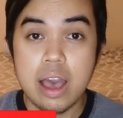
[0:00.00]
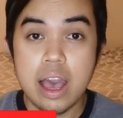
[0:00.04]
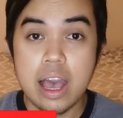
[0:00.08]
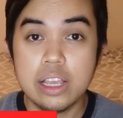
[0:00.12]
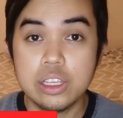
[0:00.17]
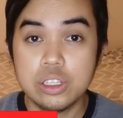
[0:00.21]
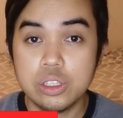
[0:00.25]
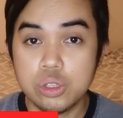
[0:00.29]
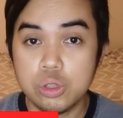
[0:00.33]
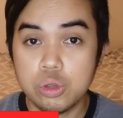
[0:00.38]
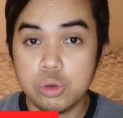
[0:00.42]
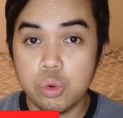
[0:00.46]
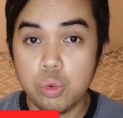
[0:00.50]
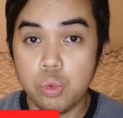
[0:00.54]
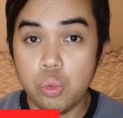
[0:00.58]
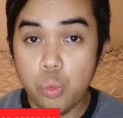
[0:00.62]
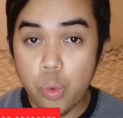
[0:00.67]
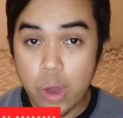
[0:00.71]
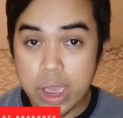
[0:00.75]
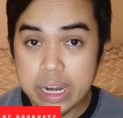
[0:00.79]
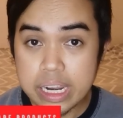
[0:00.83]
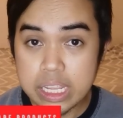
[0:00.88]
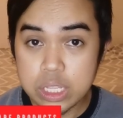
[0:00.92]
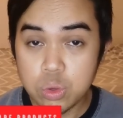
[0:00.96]
As to
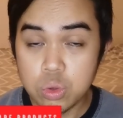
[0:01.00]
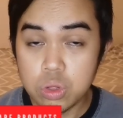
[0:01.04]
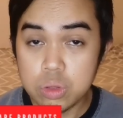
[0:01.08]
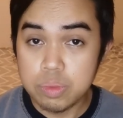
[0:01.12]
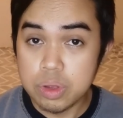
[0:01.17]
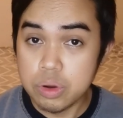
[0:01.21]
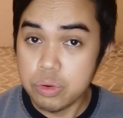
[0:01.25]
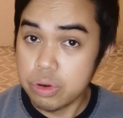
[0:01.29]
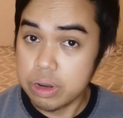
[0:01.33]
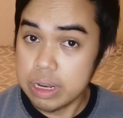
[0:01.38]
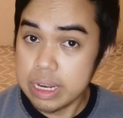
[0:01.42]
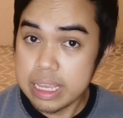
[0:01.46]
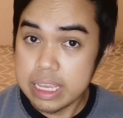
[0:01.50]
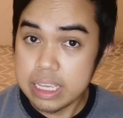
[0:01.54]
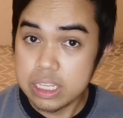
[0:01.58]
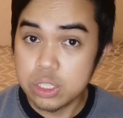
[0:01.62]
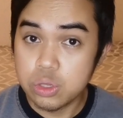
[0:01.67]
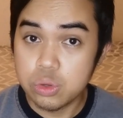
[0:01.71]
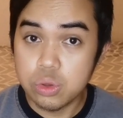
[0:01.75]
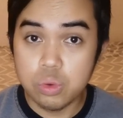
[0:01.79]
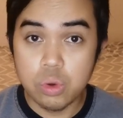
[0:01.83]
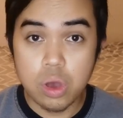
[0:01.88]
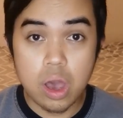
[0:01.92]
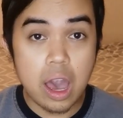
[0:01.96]
when it will be
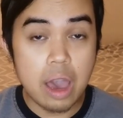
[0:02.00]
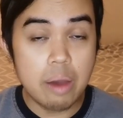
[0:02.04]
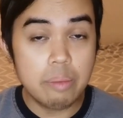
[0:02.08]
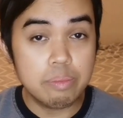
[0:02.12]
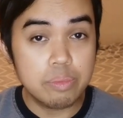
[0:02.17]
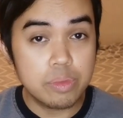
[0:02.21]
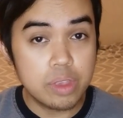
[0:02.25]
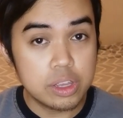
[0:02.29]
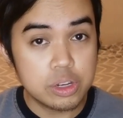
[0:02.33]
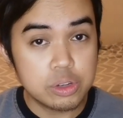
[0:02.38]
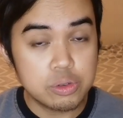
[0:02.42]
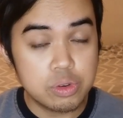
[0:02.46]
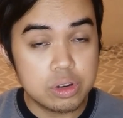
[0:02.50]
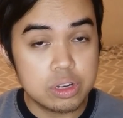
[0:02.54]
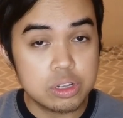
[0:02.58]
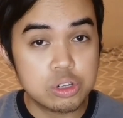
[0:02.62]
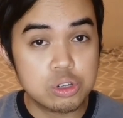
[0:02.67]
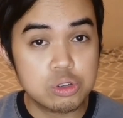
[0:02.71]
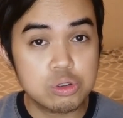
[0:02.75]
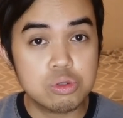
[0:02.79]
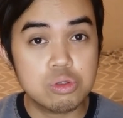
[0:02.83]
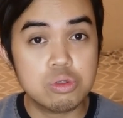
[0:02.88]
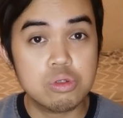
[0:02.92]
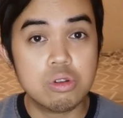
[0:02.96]
released, I'm not really
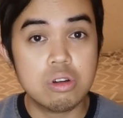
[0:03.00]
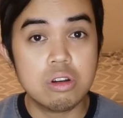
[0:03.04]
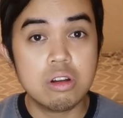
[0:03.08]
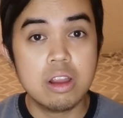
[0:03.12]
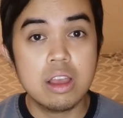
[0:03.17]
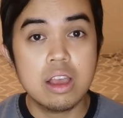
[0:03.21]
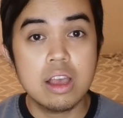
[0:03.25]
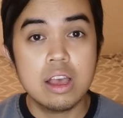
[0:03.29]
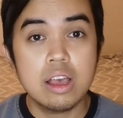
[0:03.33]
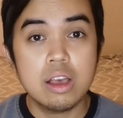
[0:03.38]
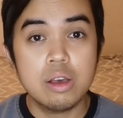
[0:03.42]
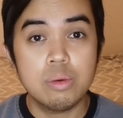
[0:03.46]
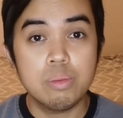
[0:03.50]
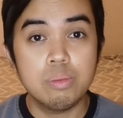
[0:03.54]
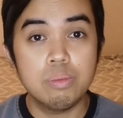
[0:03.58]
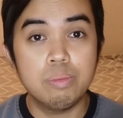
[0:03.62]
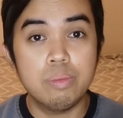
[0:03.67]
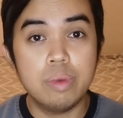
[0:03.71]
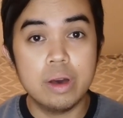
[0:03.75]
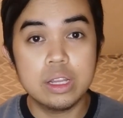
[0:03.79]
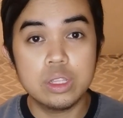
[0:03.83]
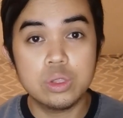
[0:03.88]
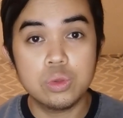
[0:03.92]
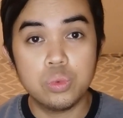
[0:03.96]
sure,
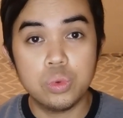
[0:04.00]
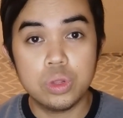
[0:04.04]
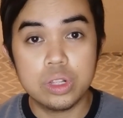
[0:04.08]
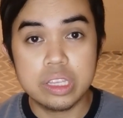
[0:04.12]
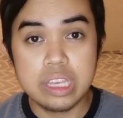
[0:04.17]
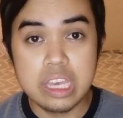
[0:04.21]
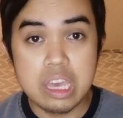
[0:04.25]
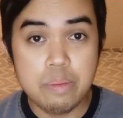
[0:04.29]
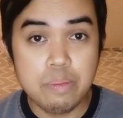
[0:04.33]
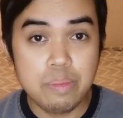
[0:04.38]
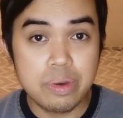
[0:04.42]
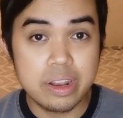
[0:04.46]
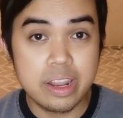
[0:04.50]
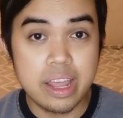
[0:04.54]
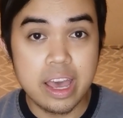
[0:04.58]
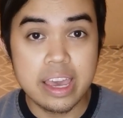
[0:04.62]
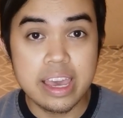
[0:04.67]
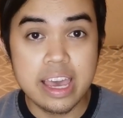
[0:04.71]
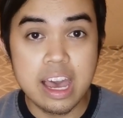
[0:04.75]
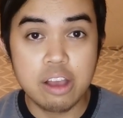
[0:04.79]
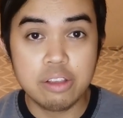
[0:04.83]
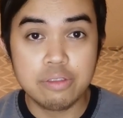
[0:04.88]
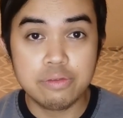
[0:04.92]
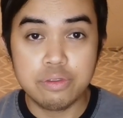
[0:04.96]
but we'll keep an
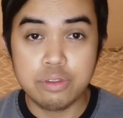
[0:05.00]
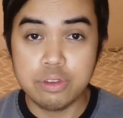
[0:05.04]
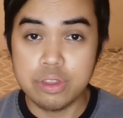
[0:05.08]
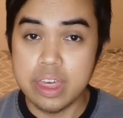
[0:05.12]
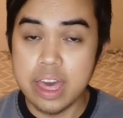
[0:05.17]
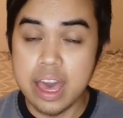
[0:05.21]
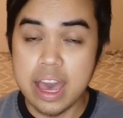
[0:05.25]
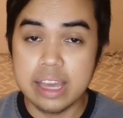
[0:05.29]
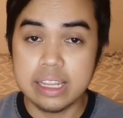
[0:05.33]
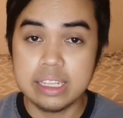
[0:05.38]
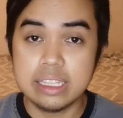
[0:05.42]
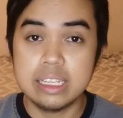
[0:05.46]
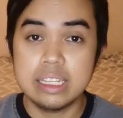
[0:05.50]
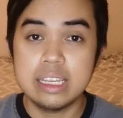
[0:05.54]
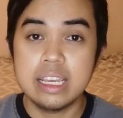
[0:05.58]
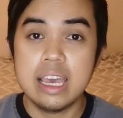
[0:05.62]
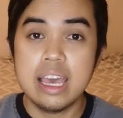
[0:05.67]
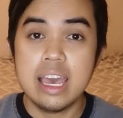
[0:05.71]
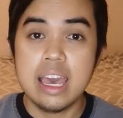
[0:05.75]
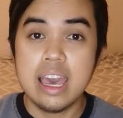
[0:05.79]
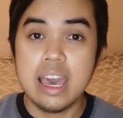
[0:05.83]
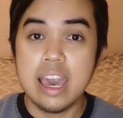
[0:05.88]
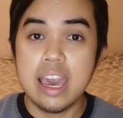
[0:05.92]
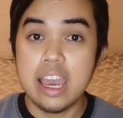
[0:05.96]
eye out for that
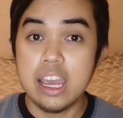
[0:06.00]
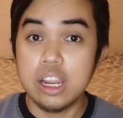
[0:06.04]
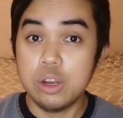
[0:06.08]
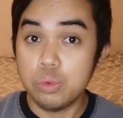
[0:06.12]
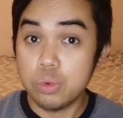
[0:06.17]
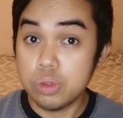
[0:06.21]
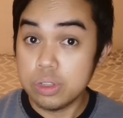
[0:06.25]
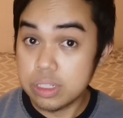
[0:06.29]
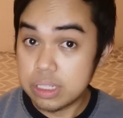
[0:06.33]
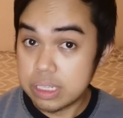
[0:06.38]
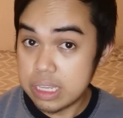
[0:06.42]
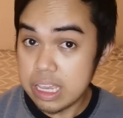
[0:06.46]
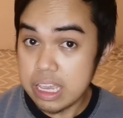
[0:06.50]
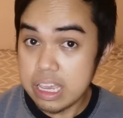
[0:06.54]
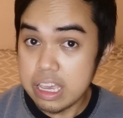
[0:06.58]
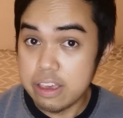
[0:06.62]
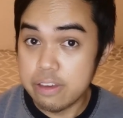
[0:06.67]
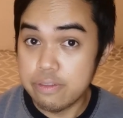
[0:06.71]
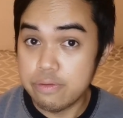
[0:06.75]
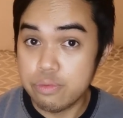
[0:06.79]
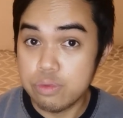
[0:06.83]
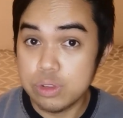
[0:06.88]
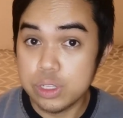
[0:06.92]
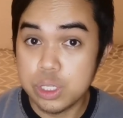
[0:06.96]
and we'll
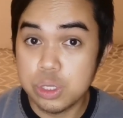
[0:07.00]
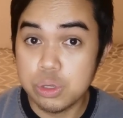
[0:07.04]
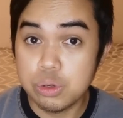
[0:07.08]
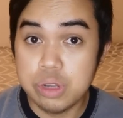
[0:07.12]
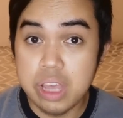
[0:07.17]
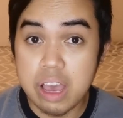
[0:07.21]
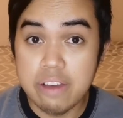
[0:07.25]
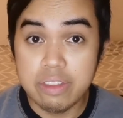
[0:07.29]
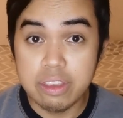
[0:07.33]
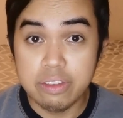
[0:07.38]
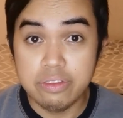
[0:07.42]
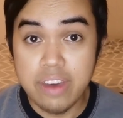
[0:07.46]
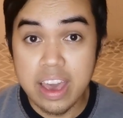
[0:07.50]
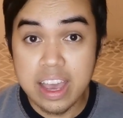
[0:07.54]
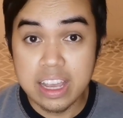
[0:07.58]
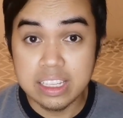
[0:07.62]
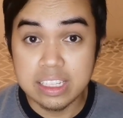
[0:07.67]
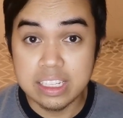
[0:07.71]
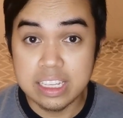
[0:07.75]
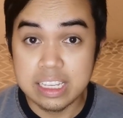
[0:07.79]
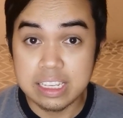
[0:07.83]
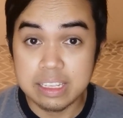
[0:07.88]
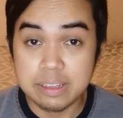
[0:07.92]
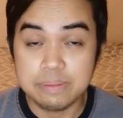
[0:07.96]
see if we'll soon have the
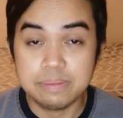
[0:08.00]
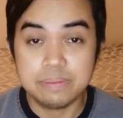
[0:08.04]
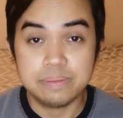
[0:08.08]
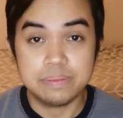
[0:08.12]
vaccine.